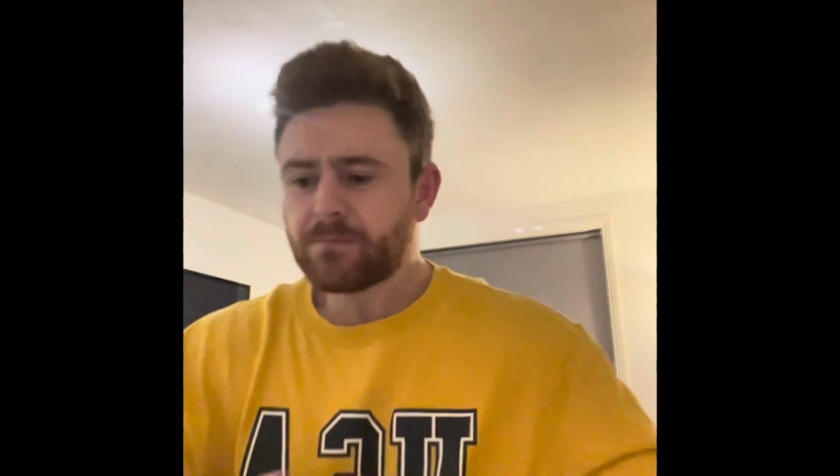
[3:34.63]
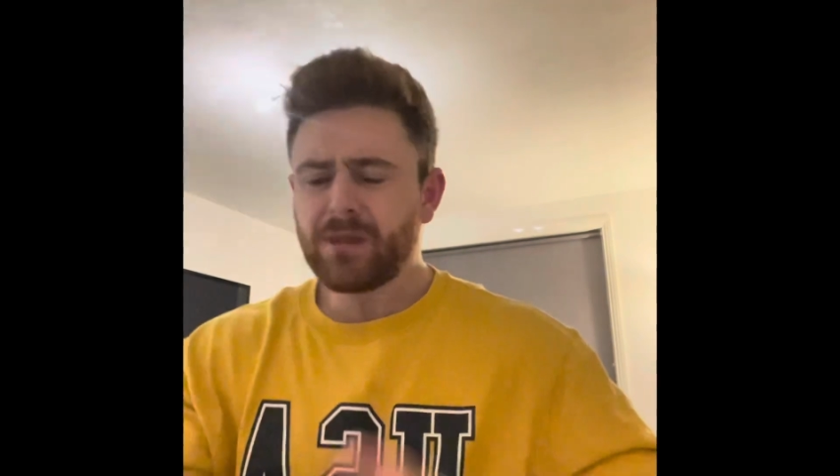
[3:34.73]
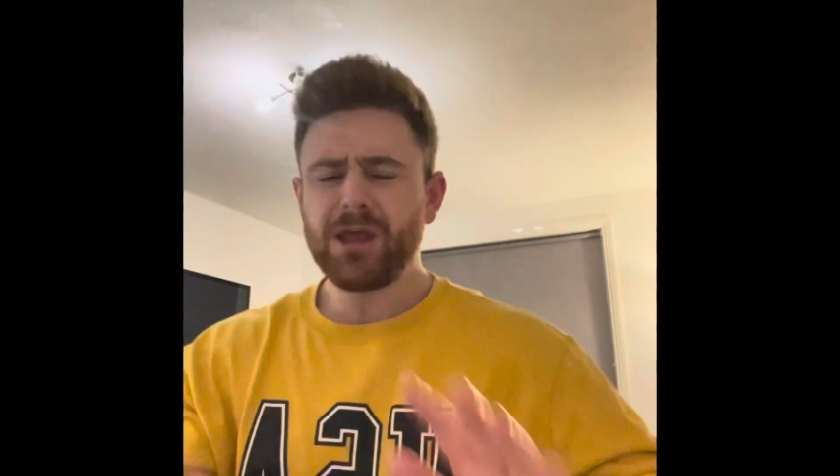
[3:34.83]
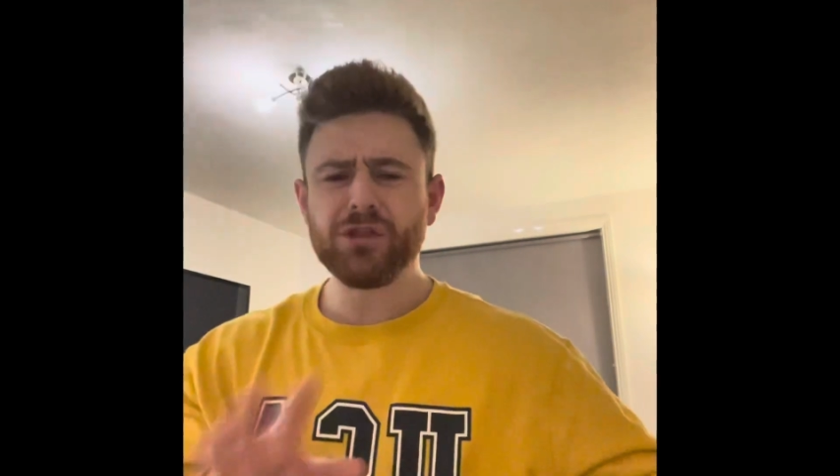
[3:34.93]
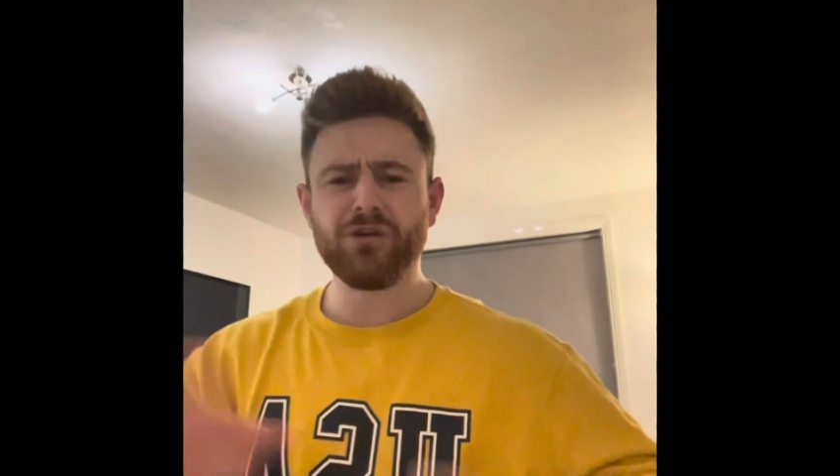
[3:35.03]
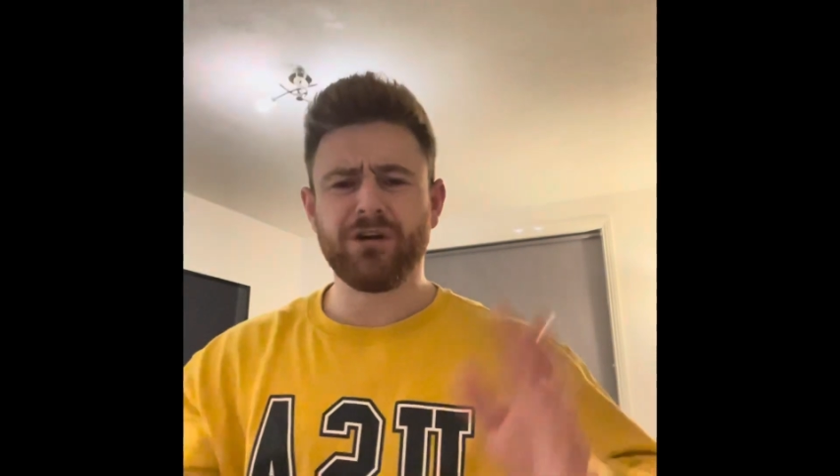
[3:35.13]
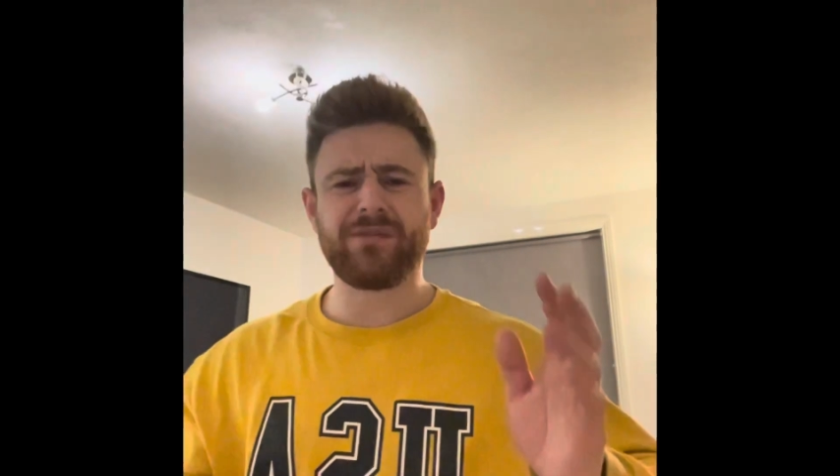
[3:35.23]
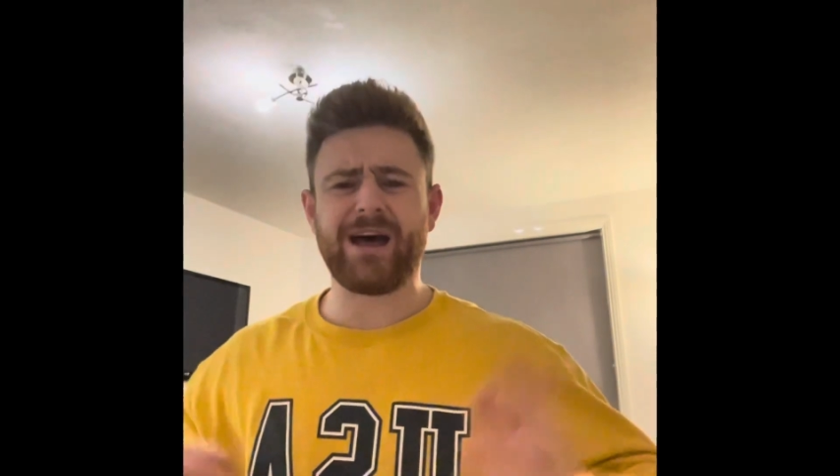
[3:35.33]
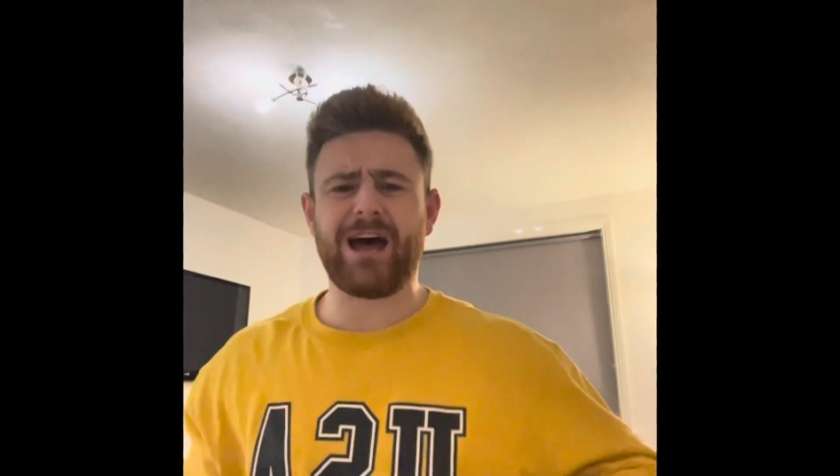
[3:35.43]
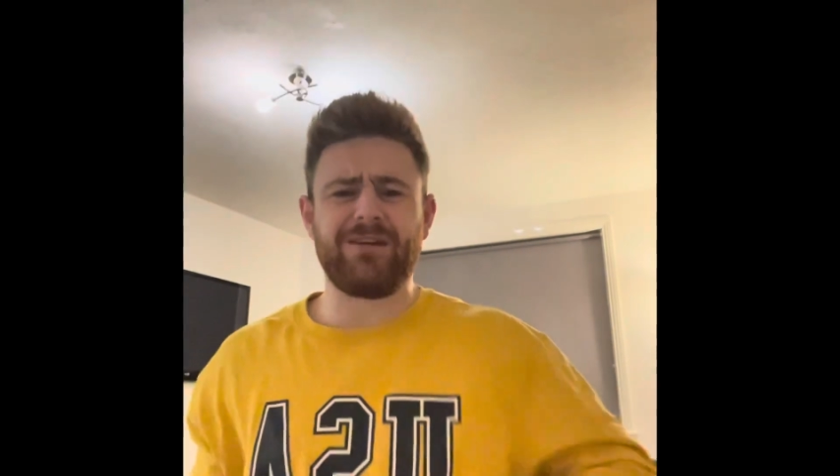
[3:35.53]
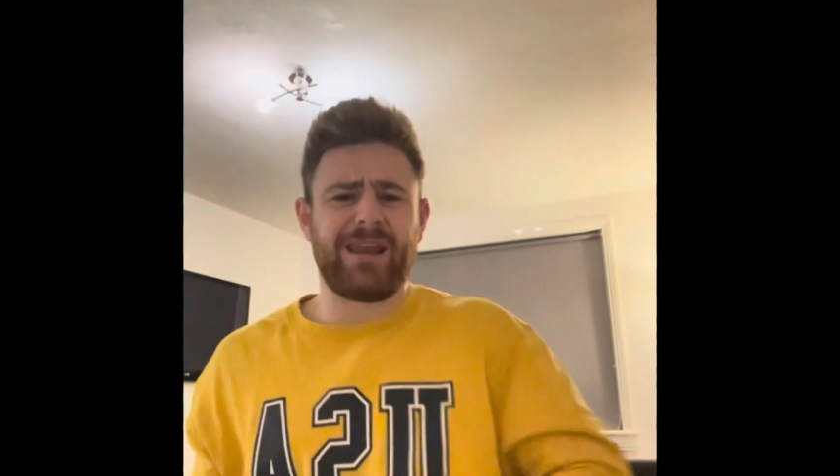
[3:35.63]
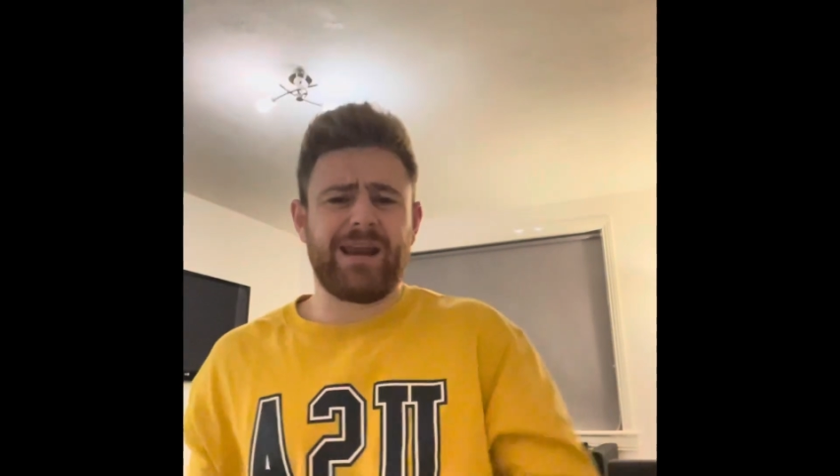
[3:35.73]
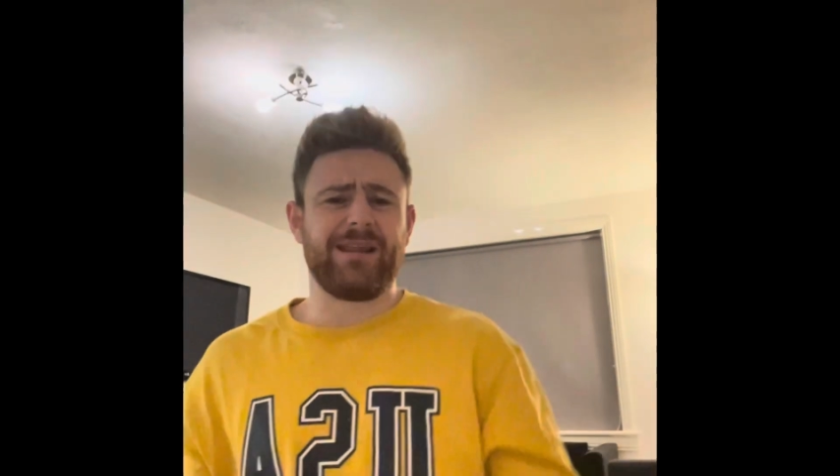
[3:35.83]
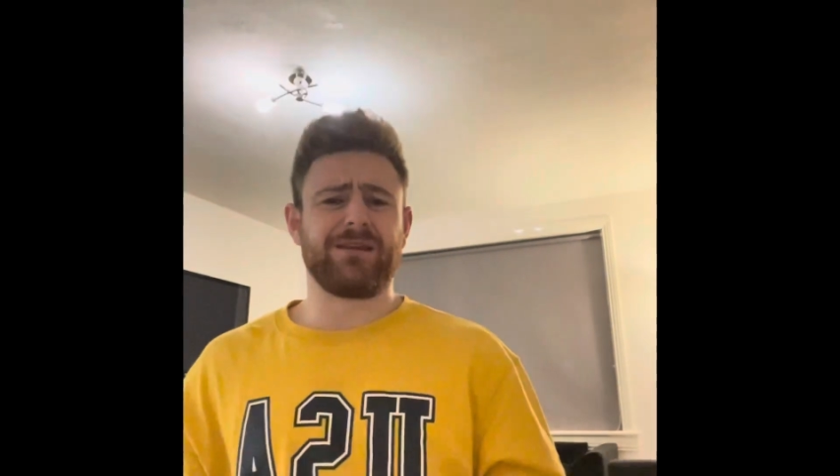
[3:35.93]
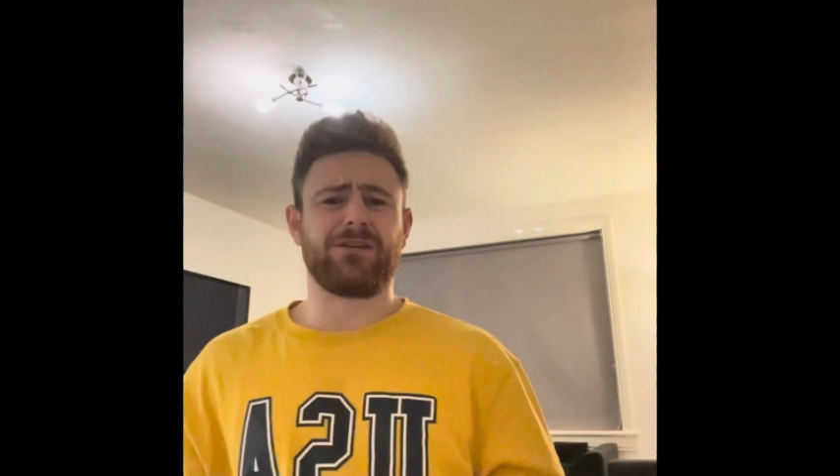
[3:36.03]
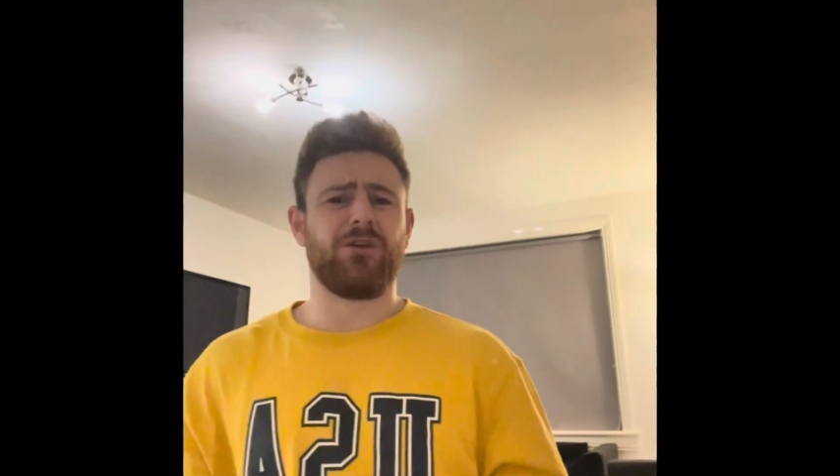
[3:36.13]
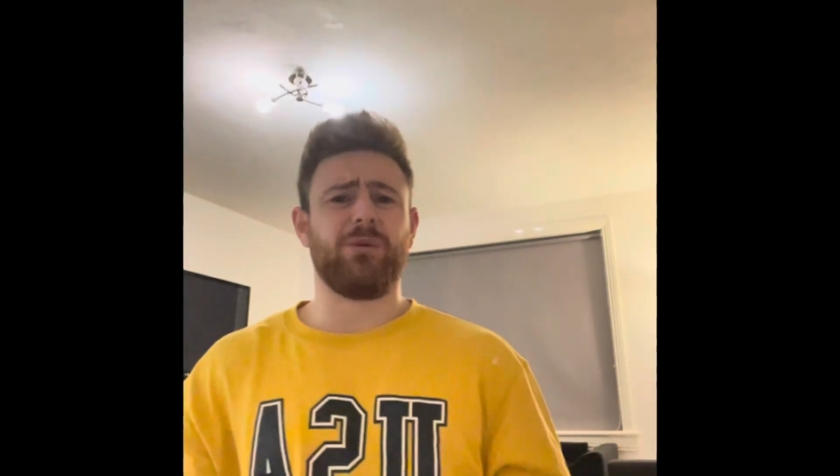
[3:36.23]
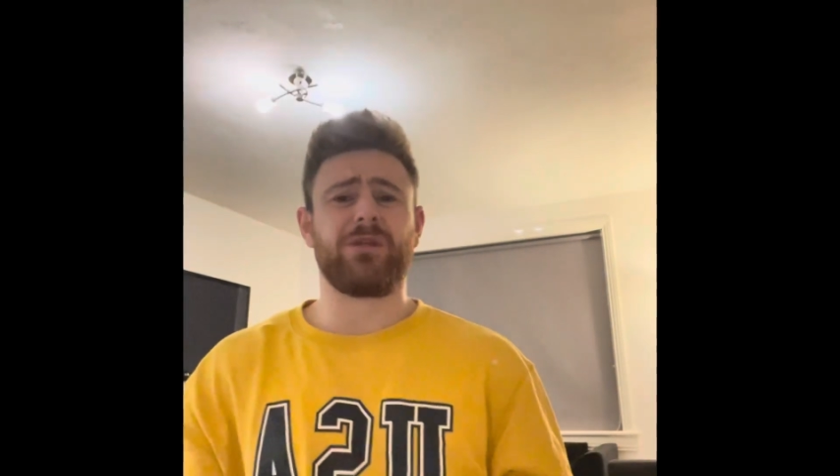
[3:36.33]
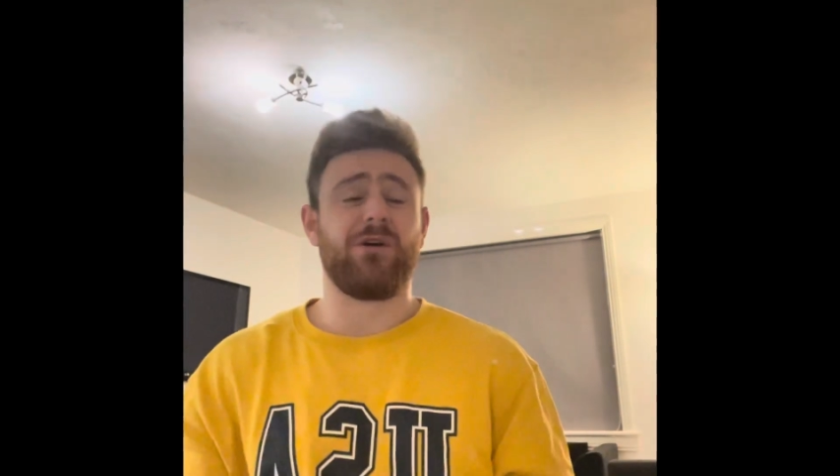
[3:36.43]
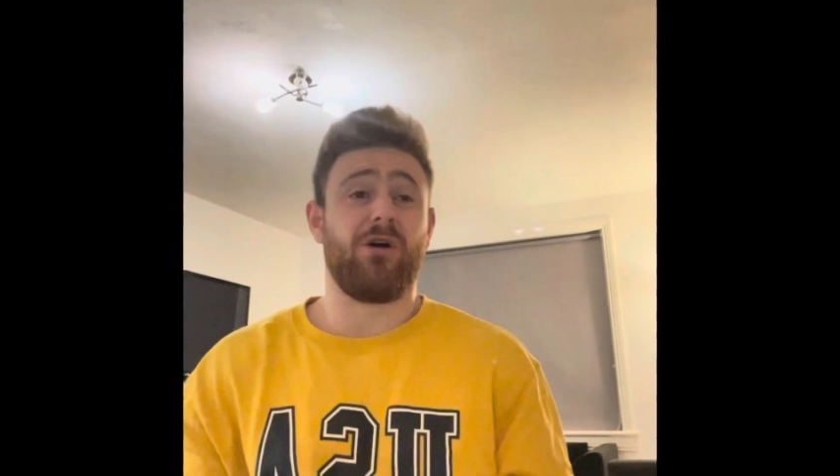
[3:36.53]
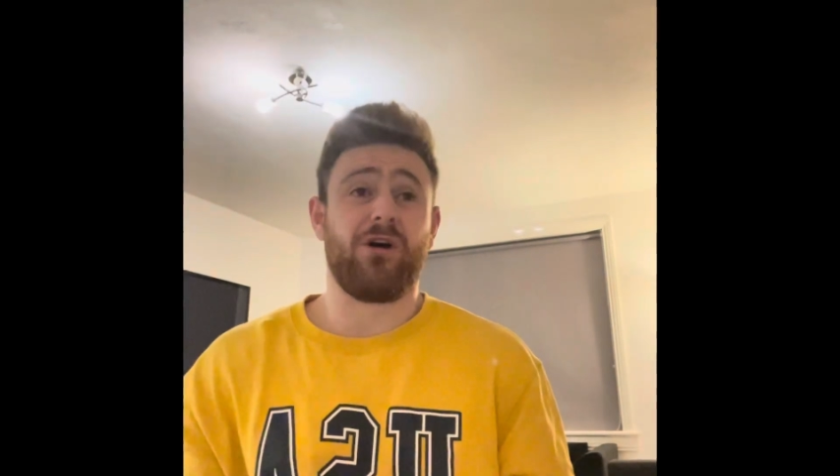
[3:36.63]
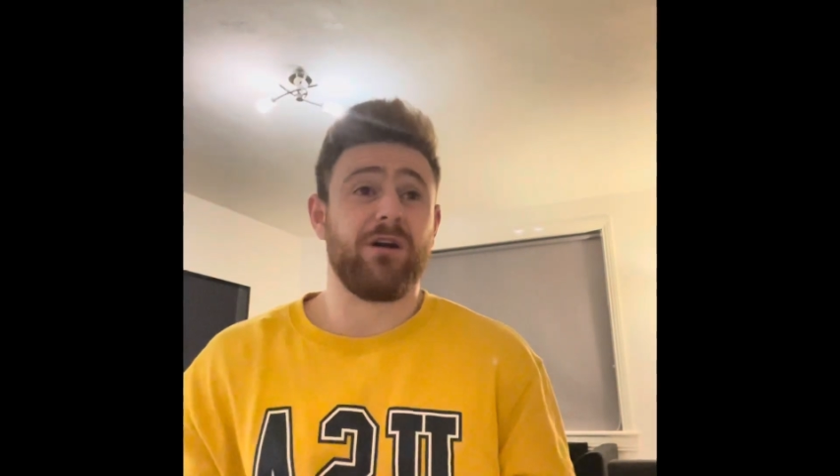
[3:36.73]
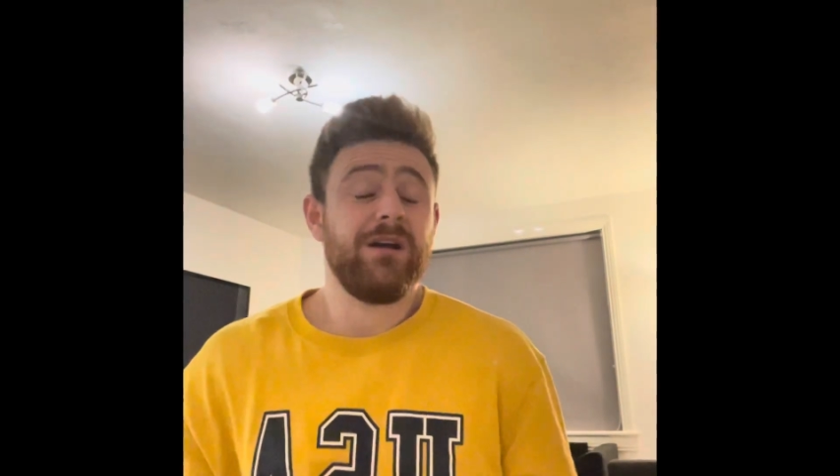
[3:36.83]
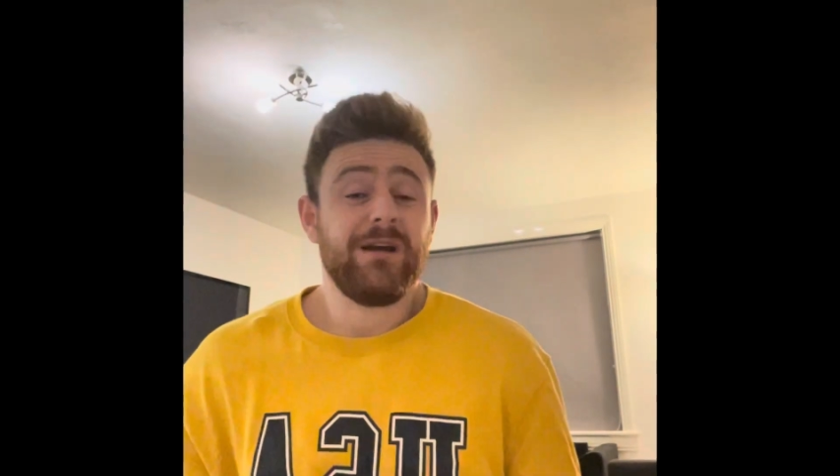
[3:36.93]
I don't know if that had anything to do with it or